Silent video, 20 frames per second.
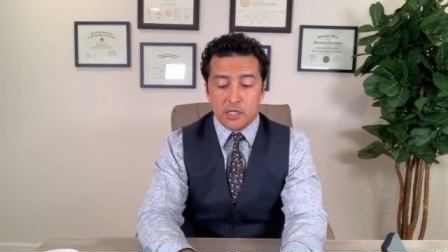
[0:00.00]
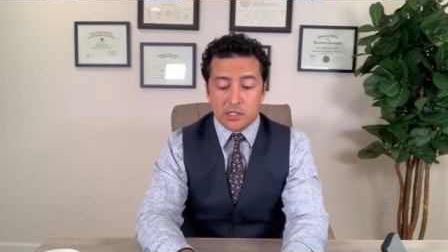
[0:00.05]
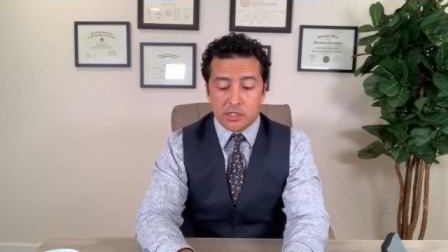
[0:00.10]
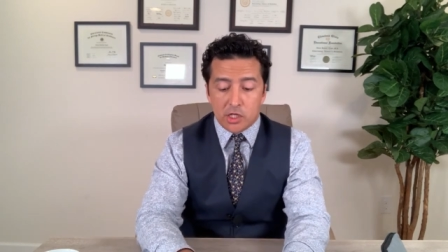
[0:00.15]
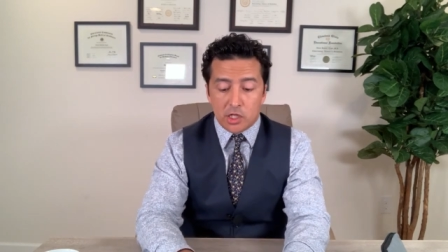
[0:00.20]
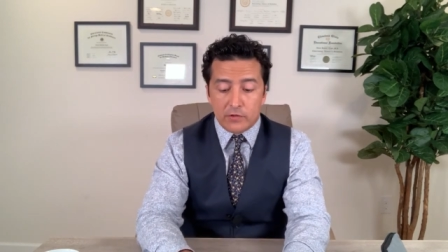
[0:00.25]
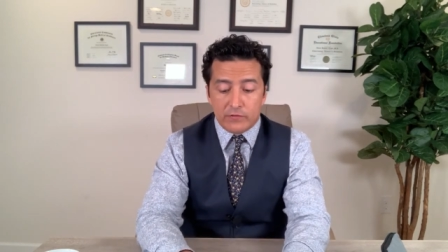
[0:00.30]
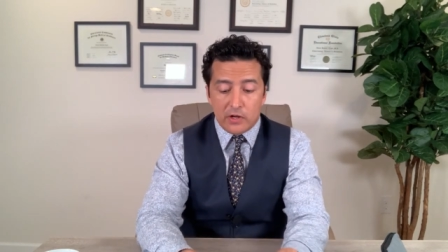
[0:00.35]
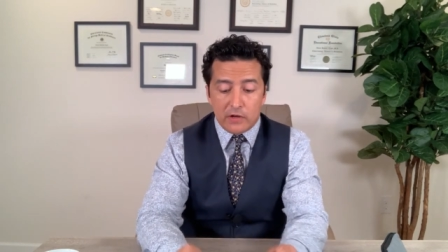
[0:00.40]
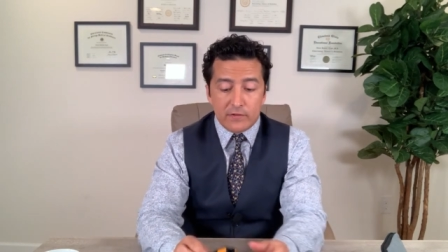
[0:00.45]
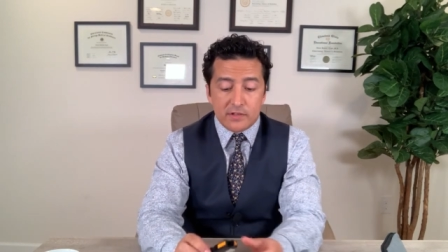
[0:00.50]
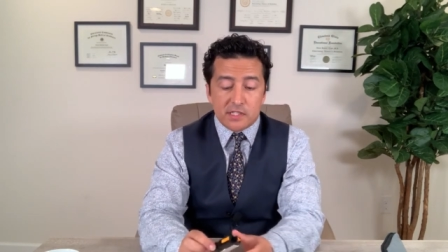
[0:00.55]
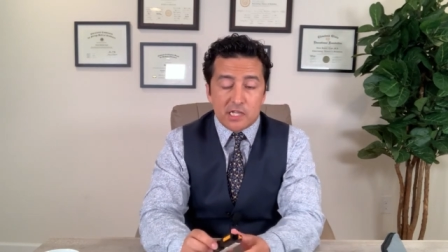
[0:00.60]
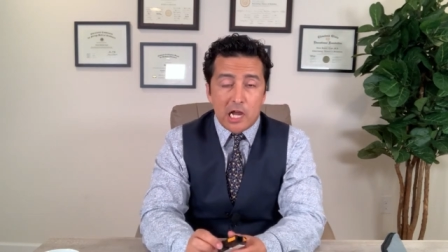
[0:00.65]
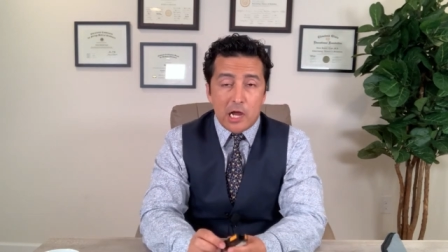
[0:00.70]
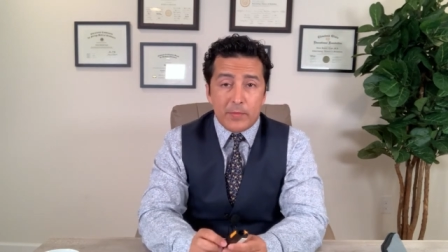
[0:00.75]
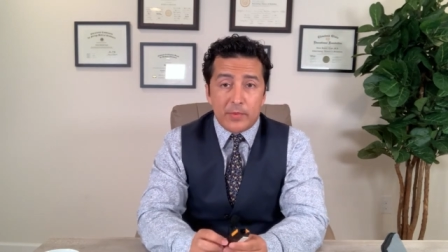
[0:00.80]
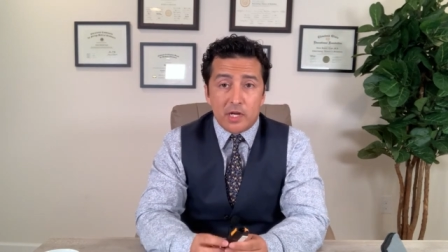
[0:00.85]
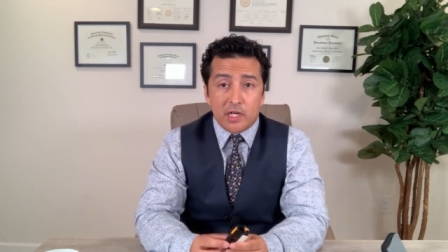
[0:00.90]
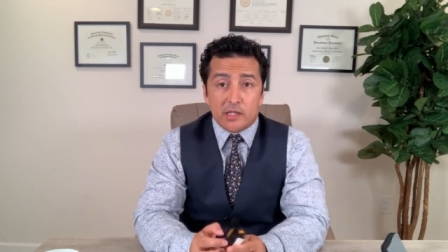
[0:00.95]
So if I was
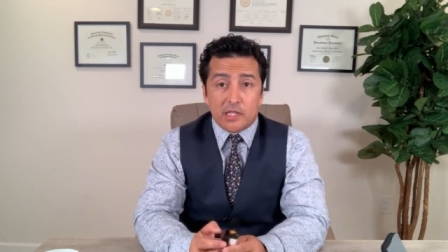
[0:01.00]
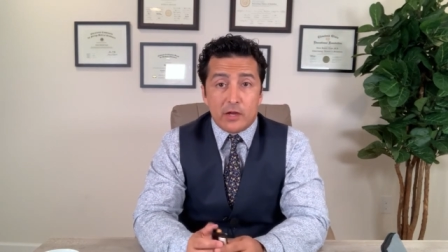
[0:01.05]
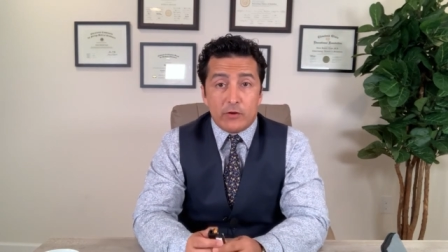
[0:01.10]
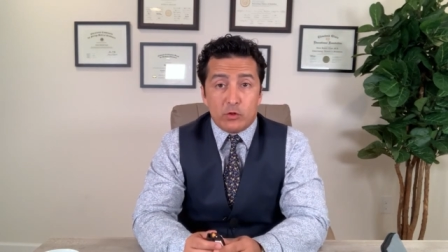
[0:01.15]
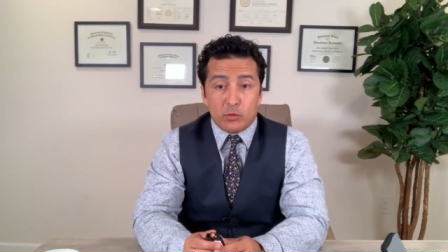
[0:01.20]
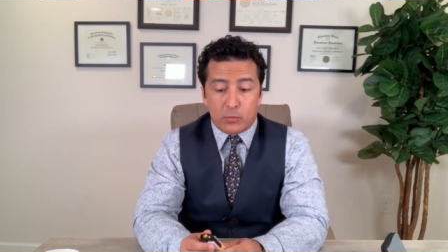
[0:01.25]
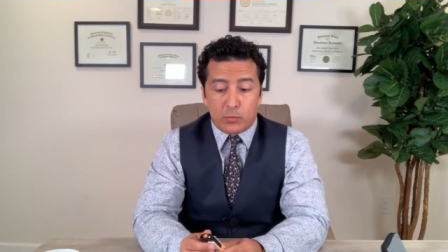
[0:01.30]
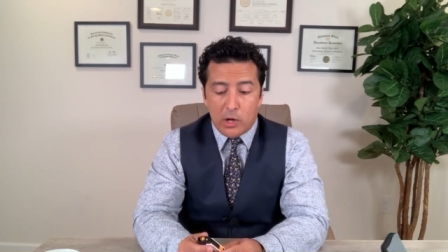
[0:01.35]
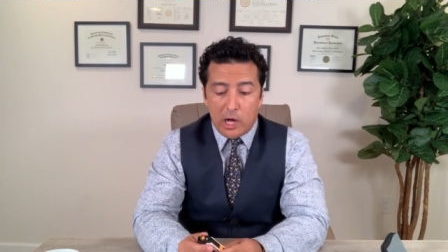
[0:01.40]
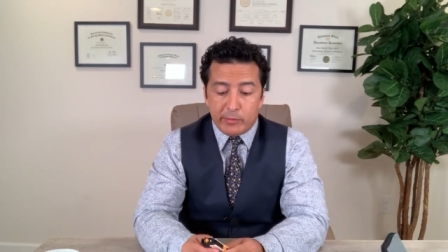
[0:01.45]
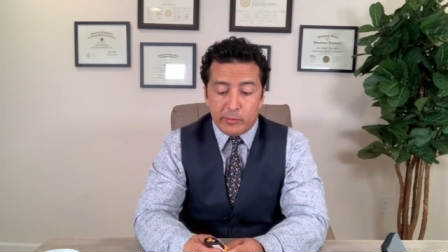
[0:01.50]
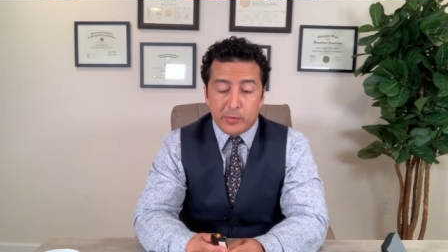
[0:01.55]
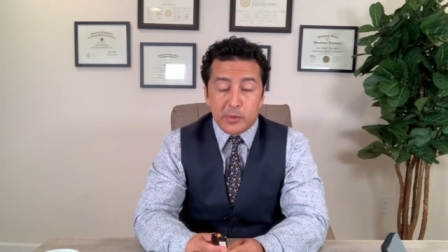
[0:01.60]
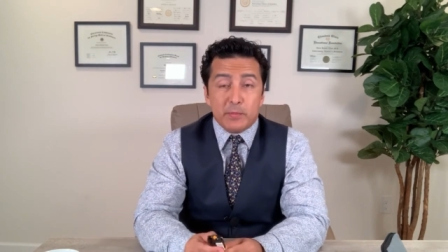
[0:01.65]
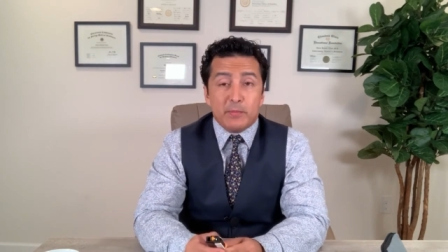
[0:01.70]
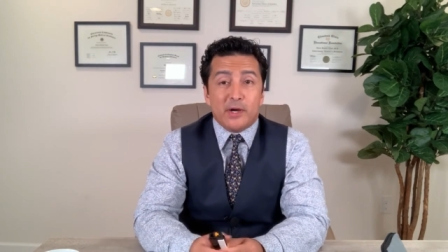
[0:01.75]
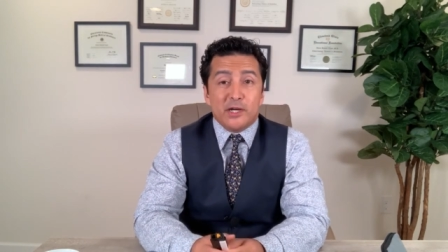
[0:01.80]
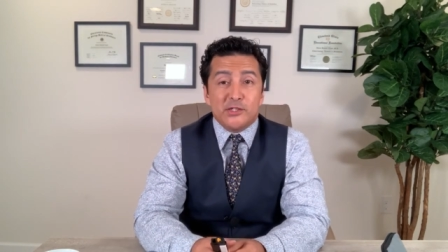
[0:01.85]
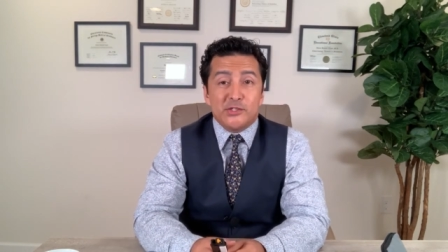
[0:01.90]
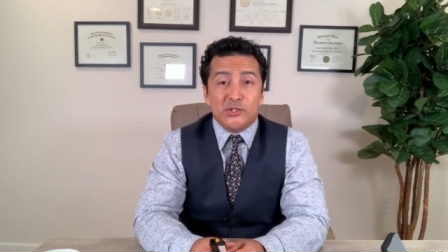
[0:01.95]
diabetic, that will
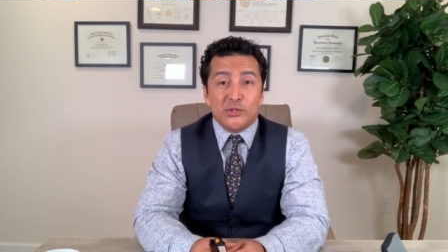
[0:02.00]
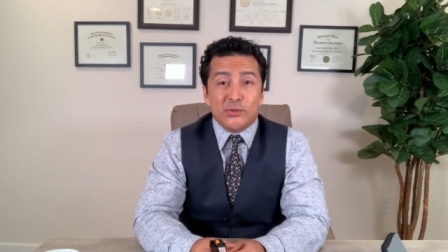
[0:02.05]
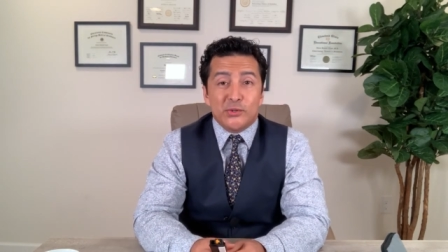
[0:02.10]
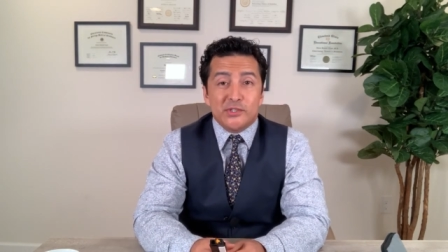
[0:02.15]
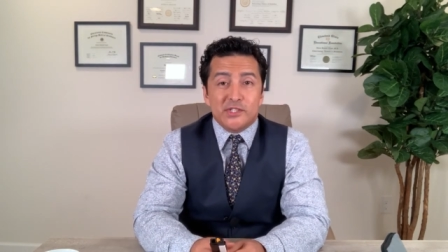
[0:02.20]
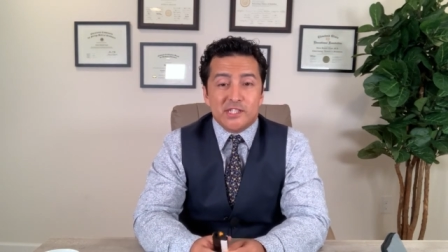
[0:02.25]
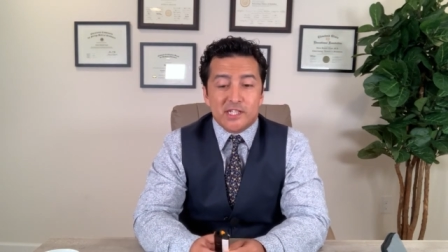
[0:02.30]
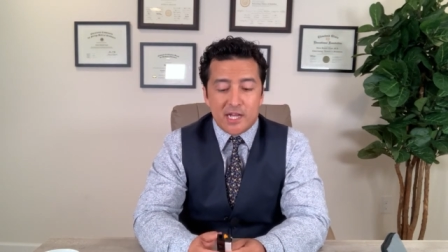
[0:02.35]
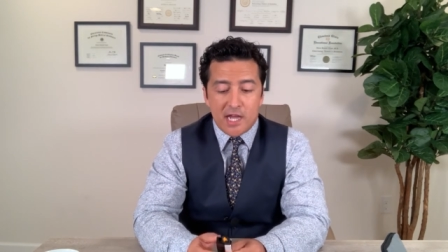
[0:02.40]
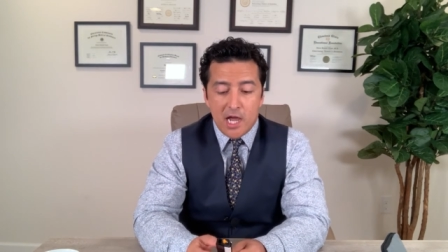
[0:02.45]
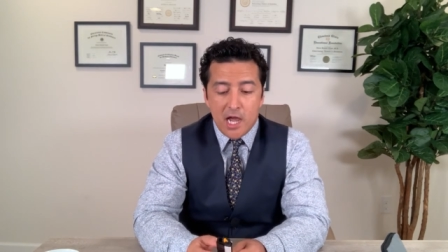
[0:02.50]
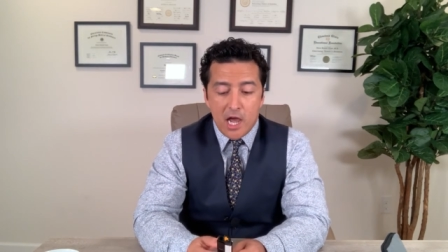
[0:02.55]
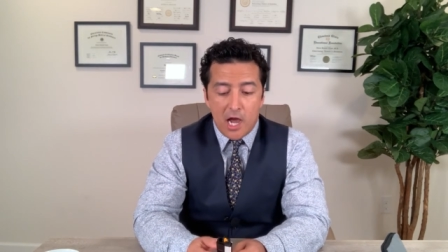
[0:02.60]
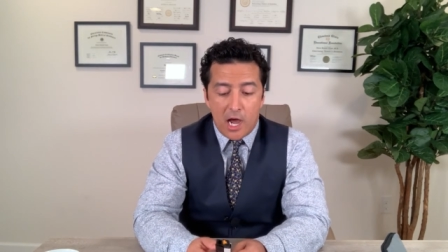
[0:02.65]
probably be my choice.